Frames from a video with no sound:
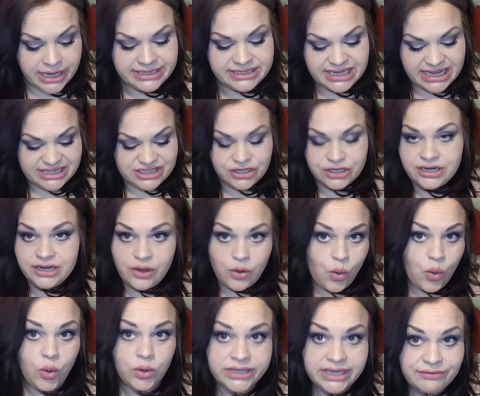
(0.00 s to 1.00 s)
it's going to
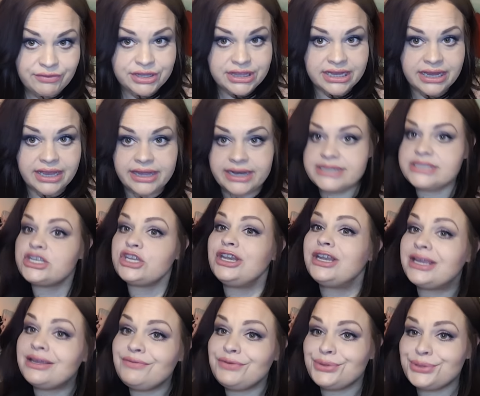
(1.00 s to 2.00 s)
hold everything in it's going to
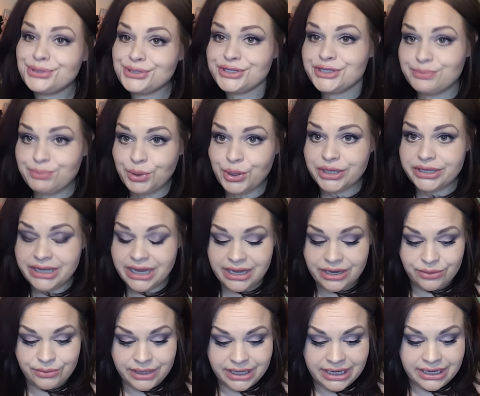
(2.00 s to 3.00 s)
give you the support that
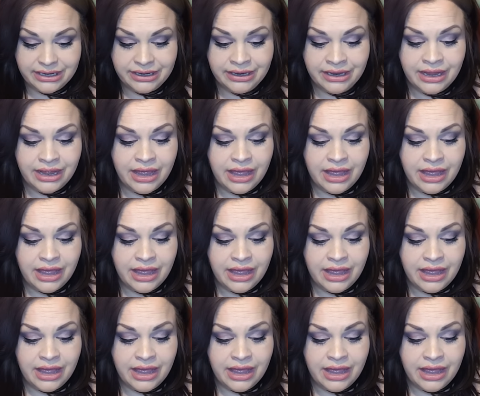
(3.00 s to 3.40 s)
you need